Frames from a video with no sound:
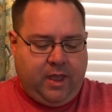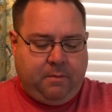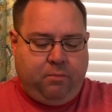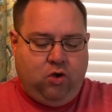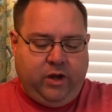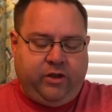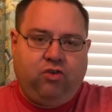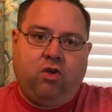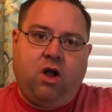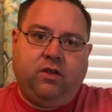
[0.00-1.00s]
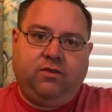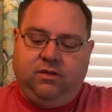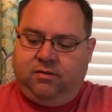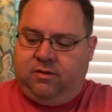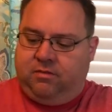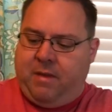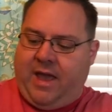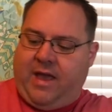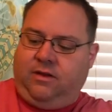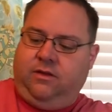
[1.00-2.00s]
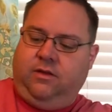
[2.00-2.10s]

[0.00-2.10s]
and pull it across this, this mat.